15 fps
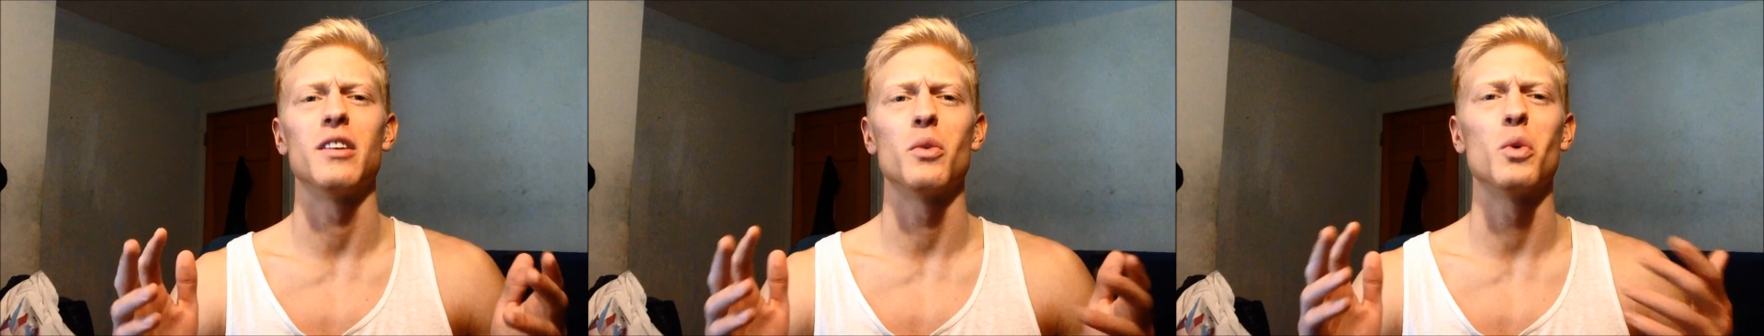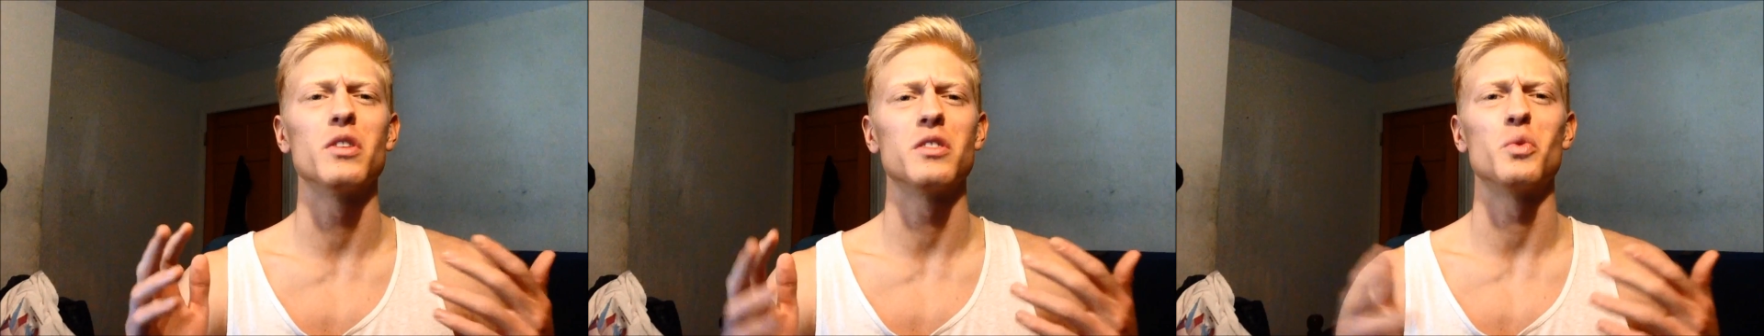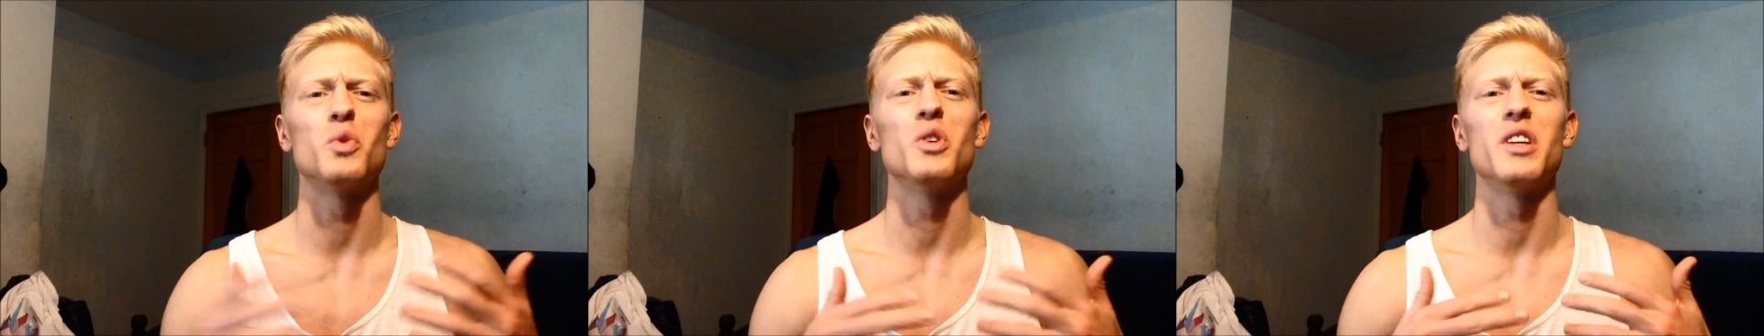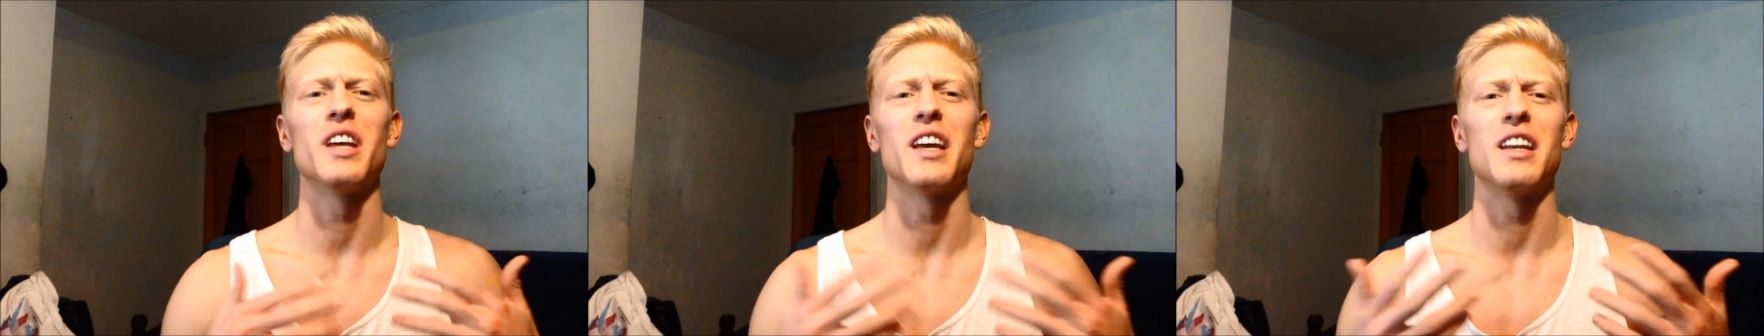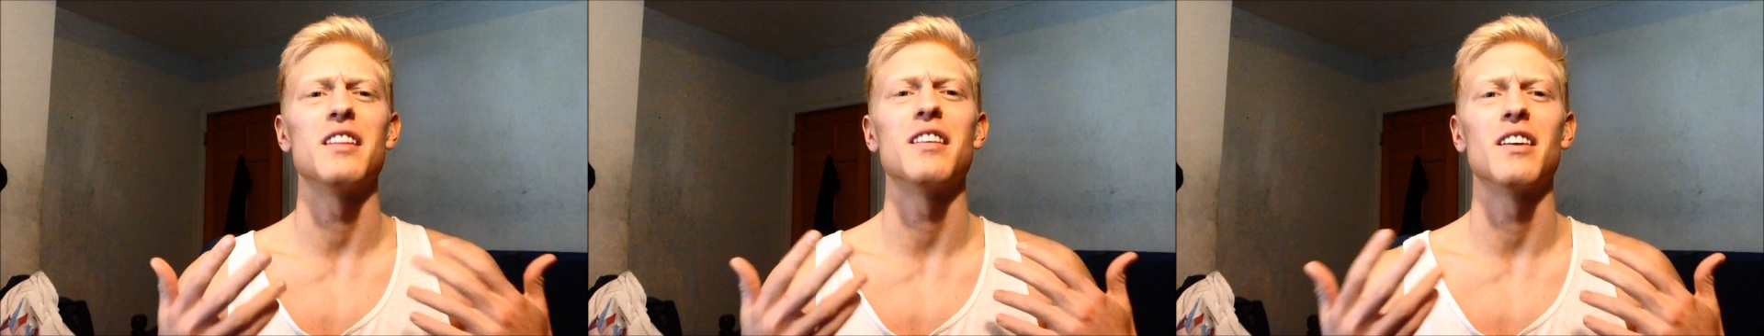There wasn't
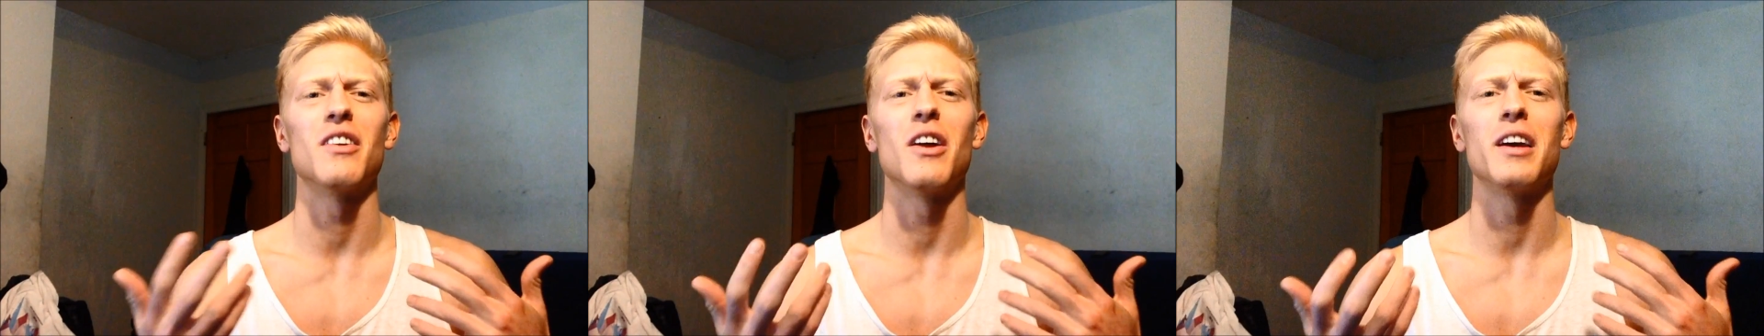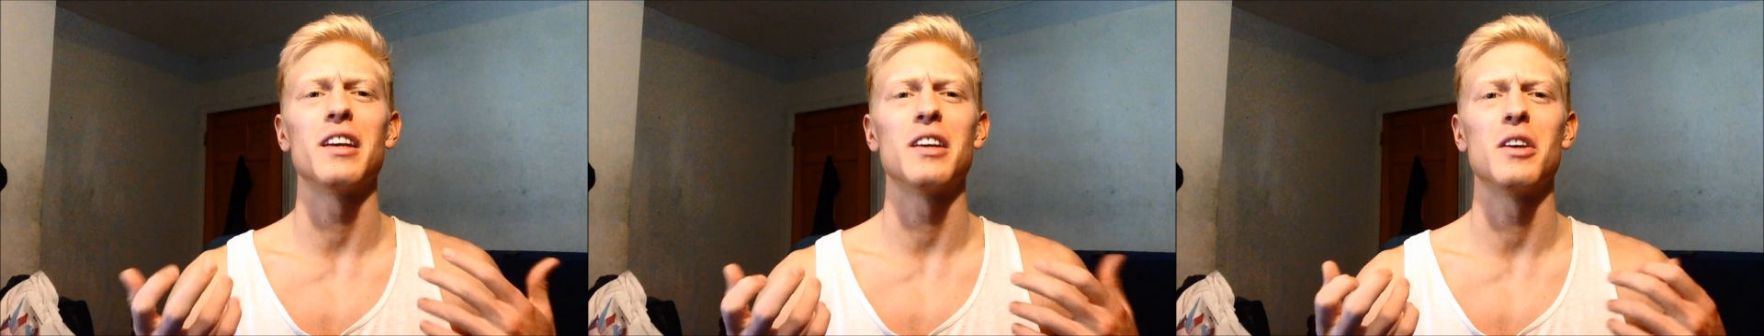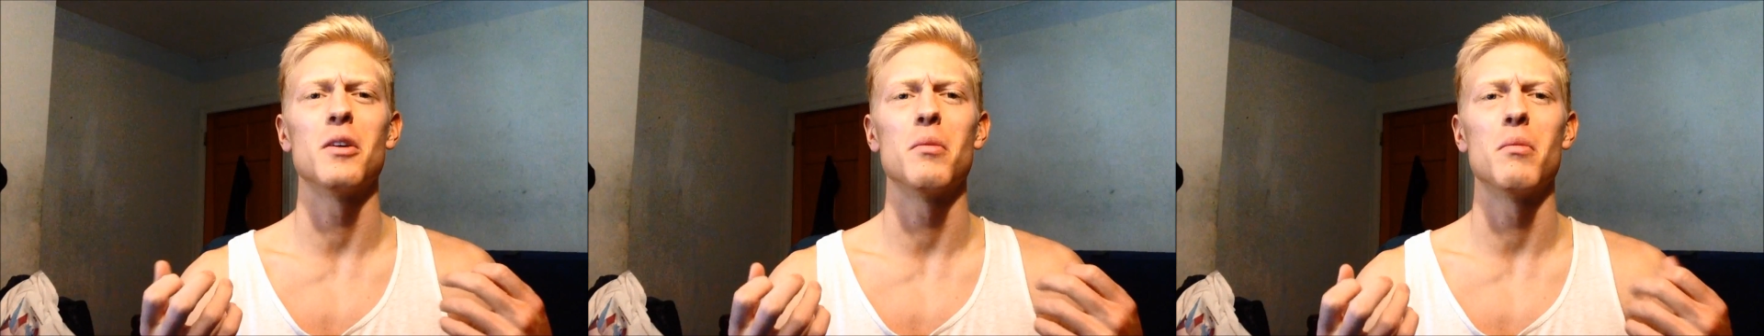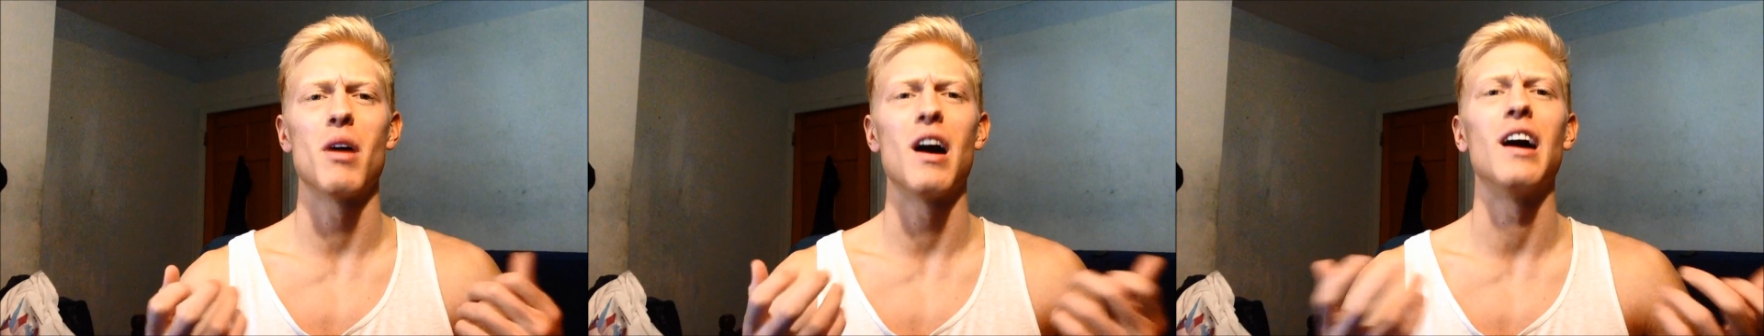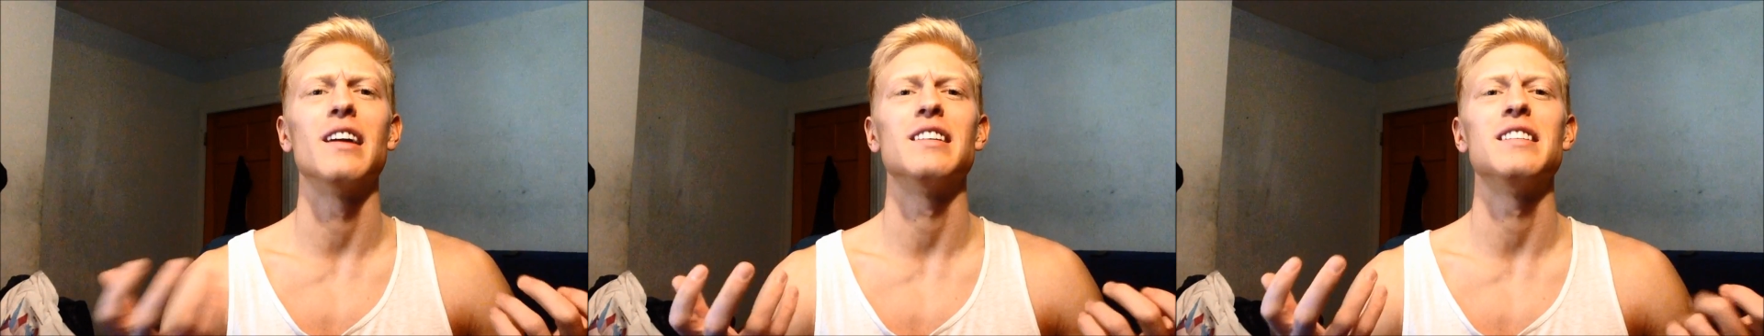really anything like him
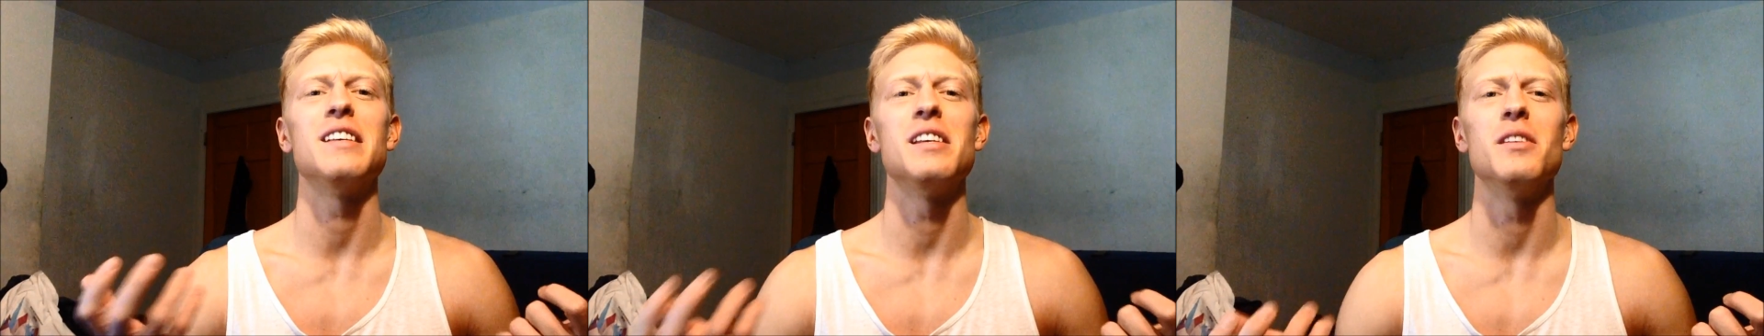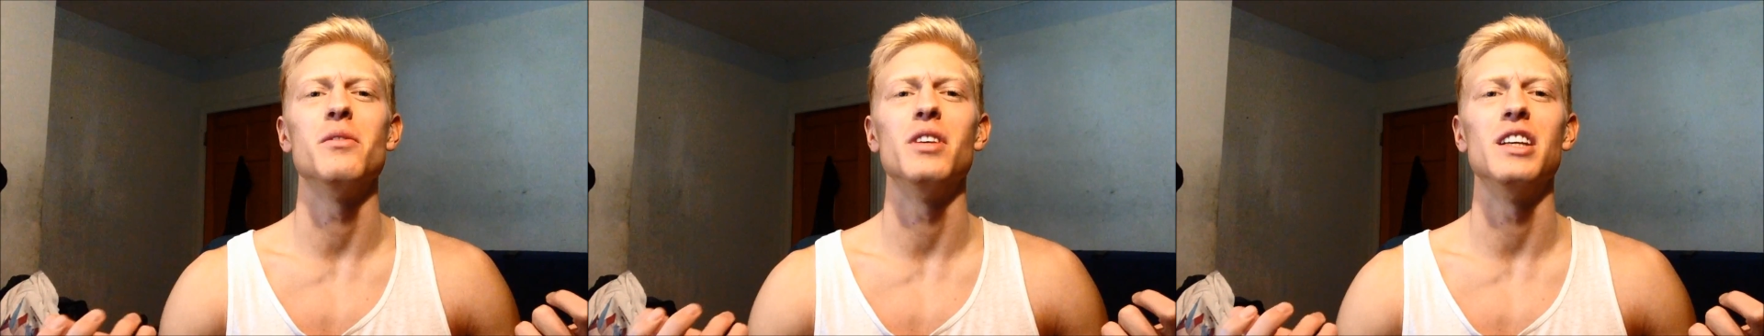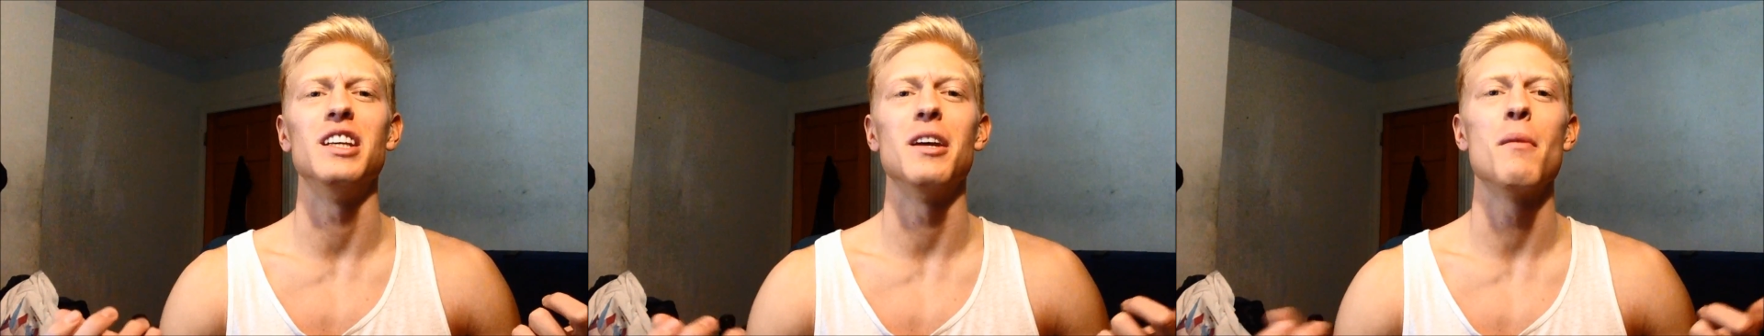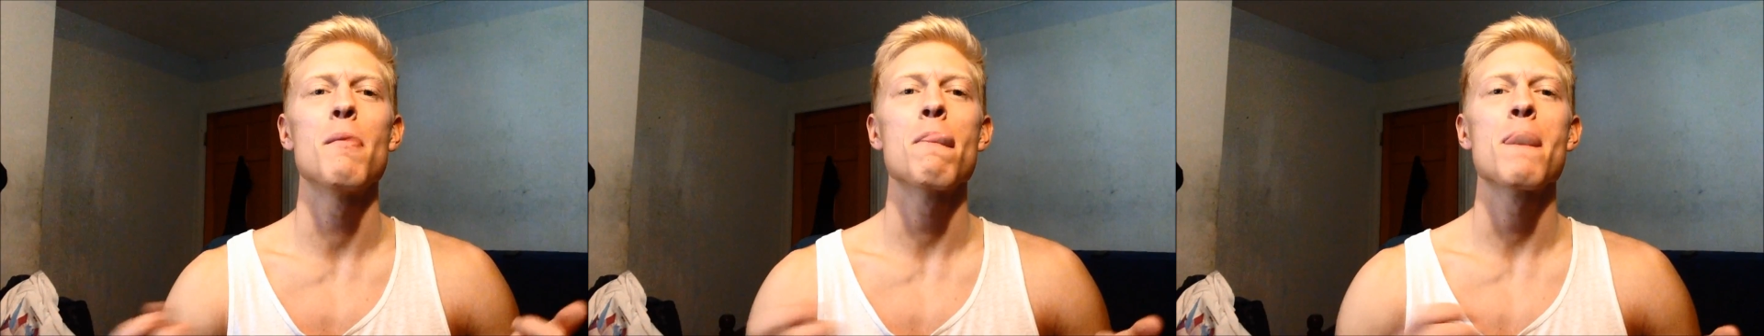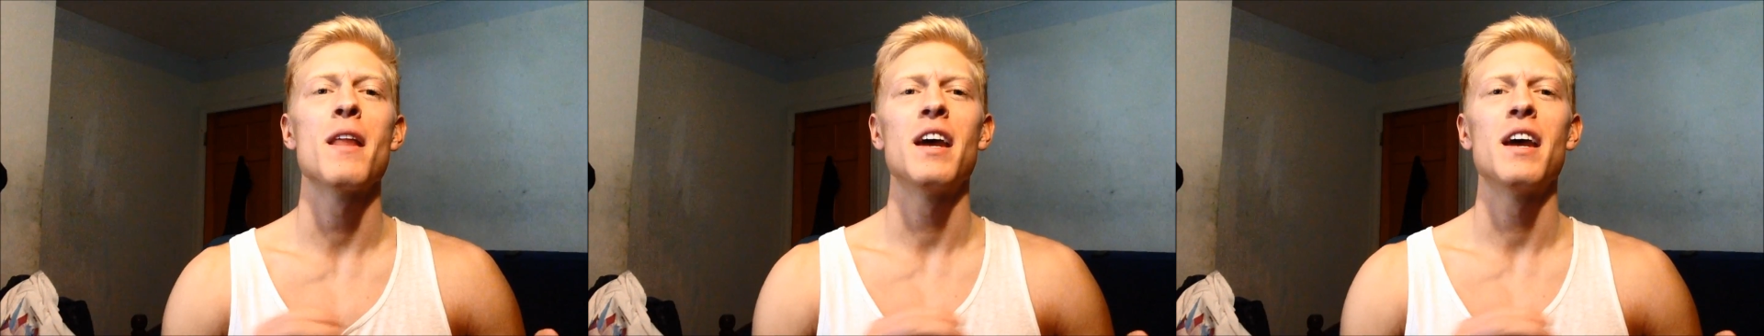on TV.